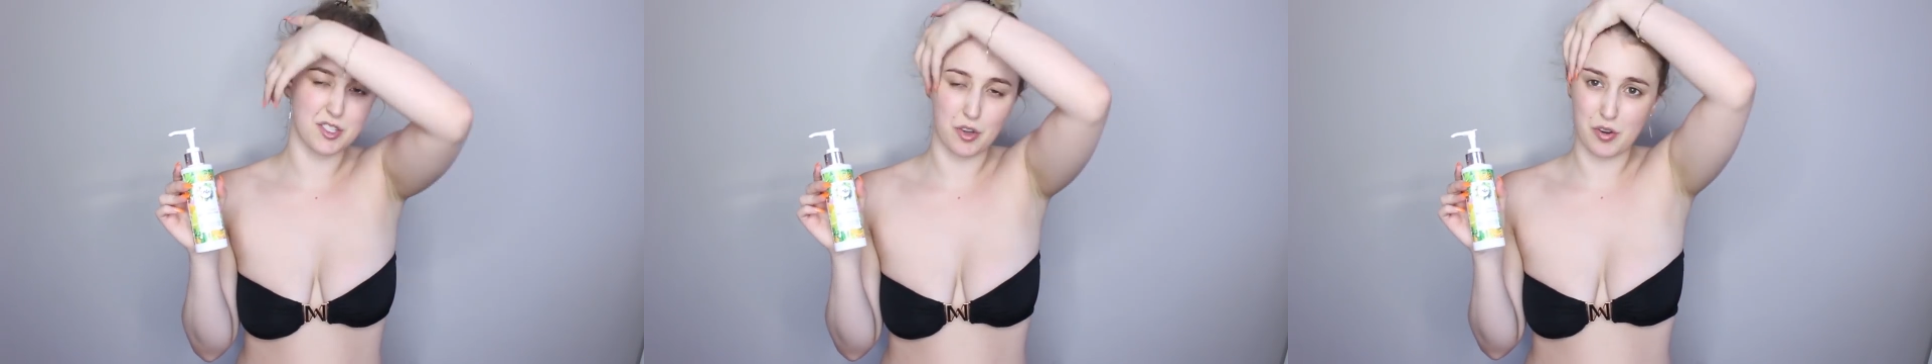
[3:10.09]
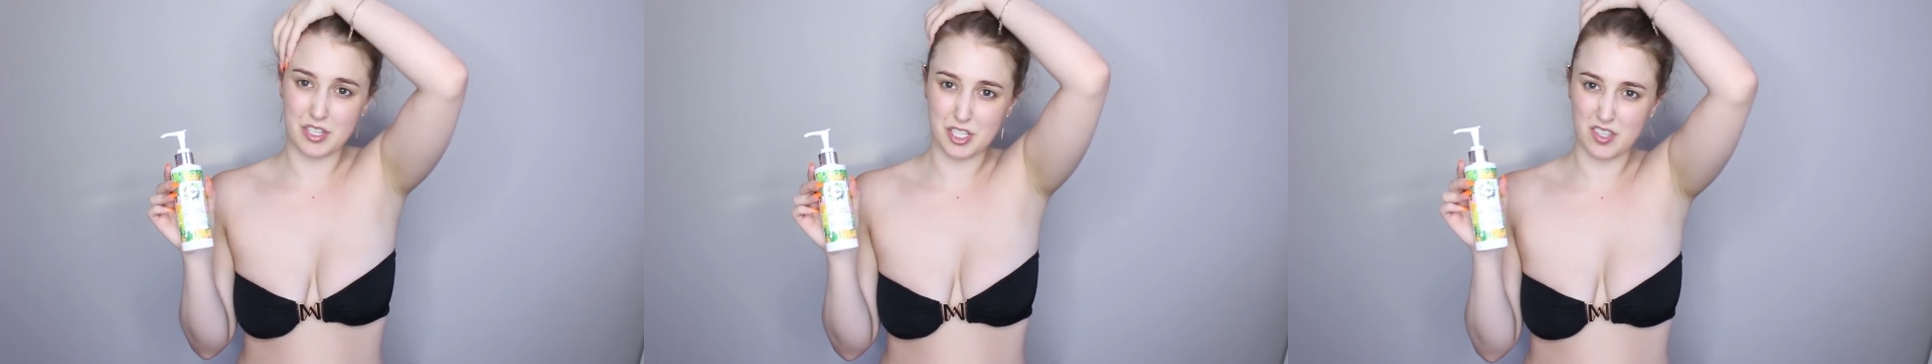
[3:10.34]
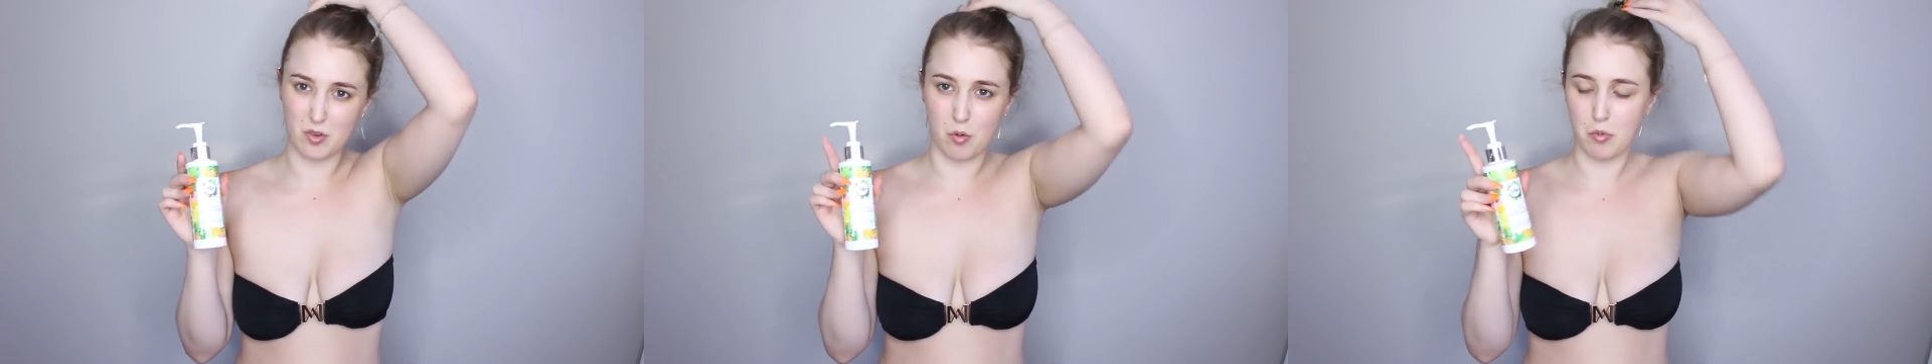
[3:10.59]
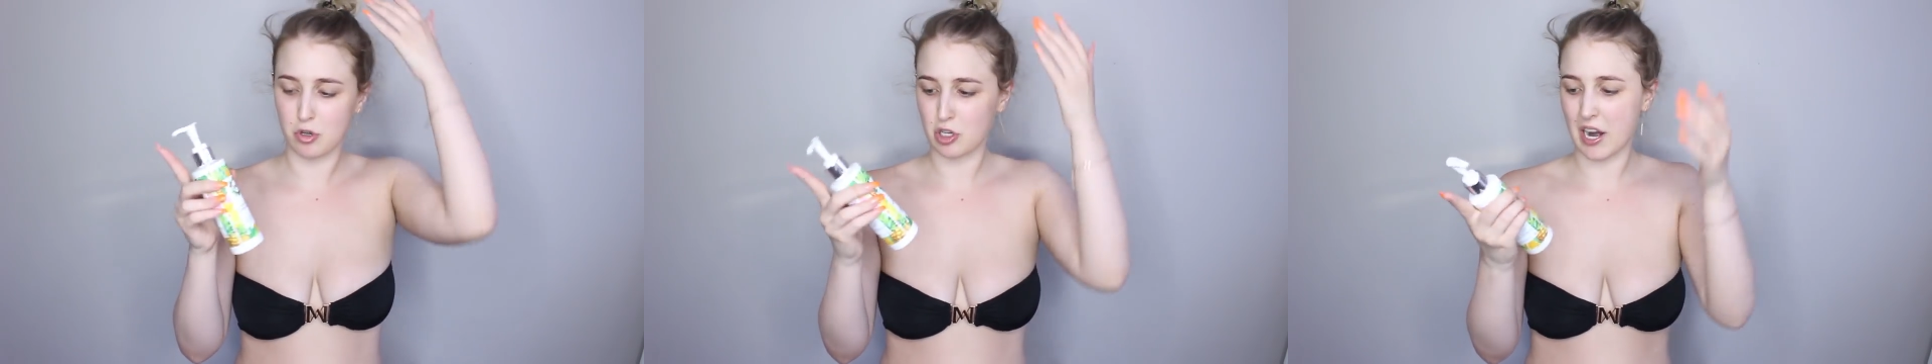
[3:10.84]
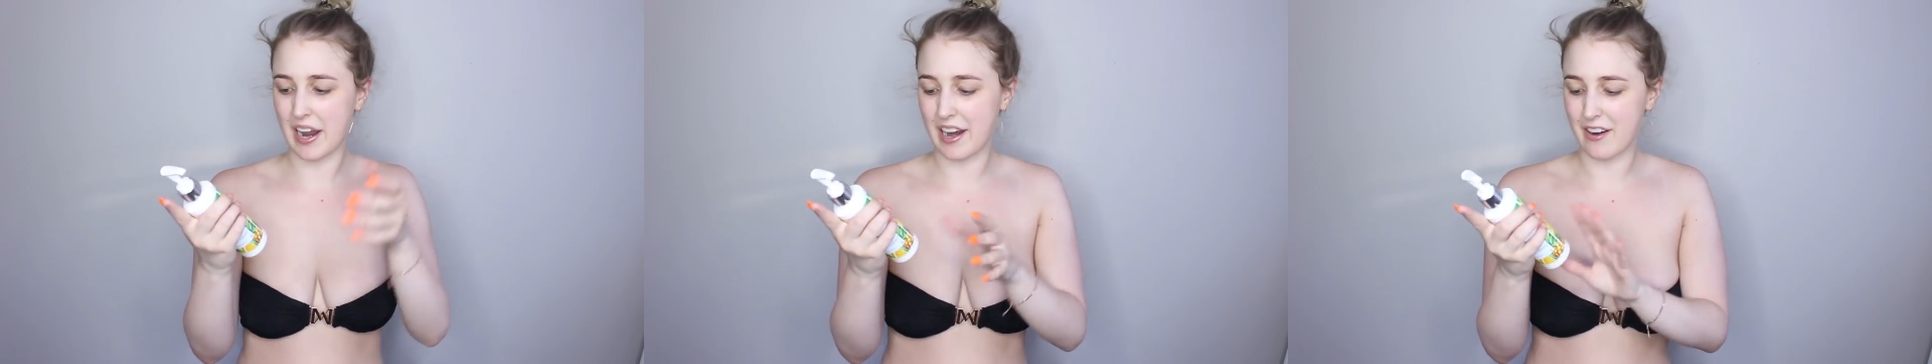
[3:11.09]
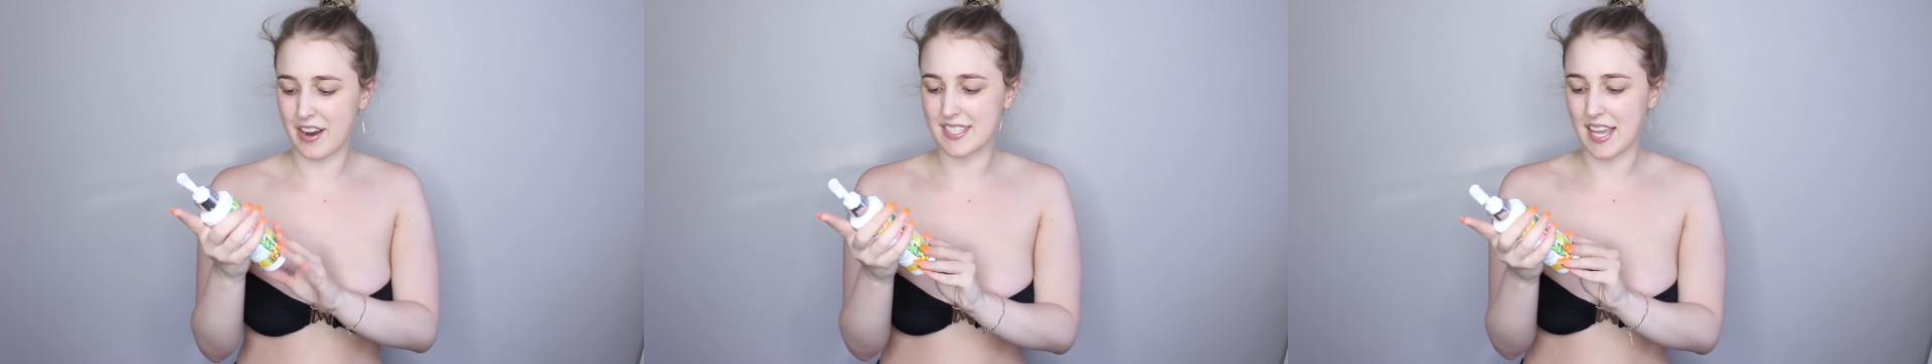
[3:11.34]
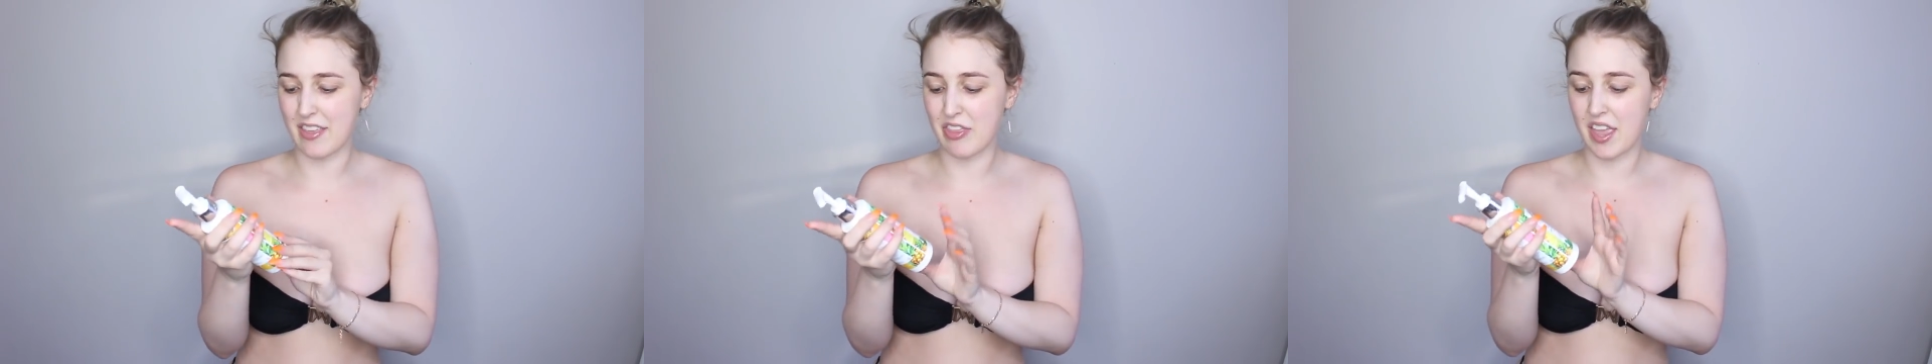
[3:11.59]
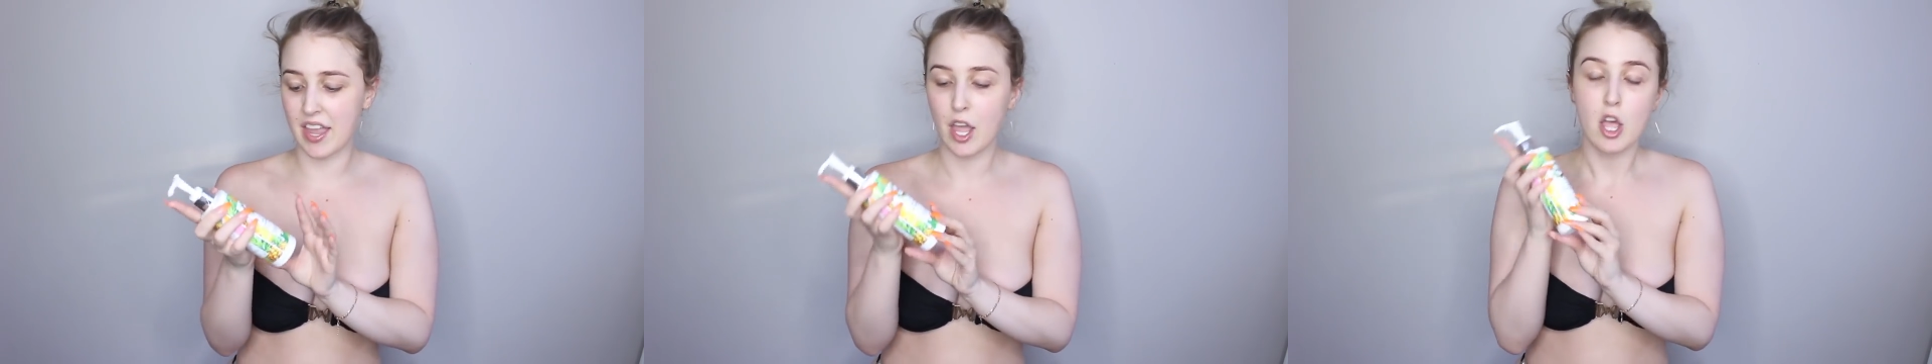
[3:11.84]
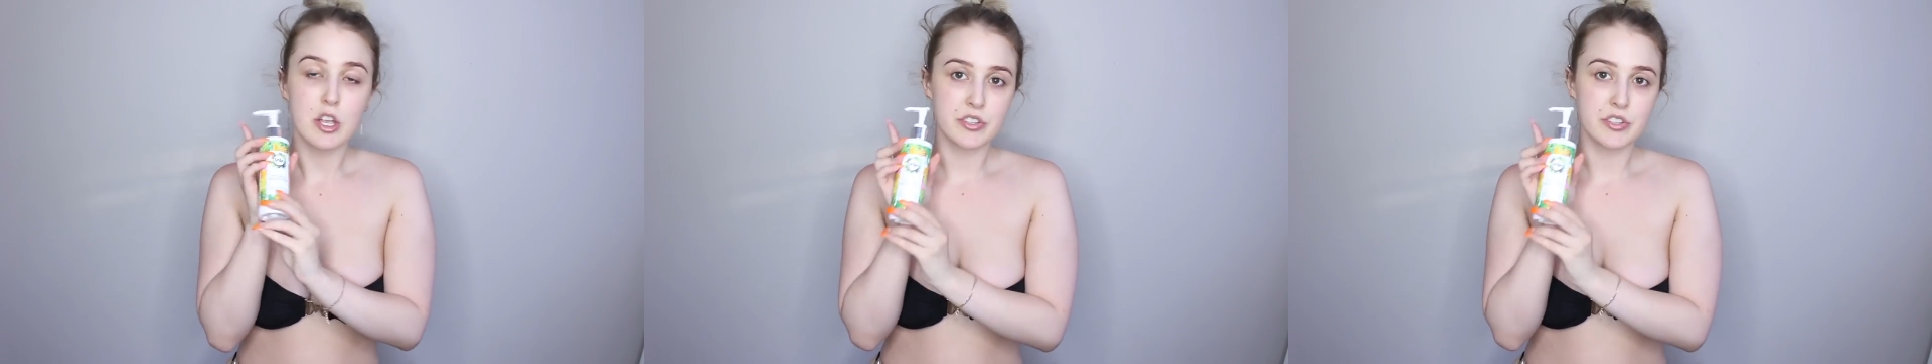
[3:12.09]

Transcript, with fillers: so it's just normal dry areas, I think.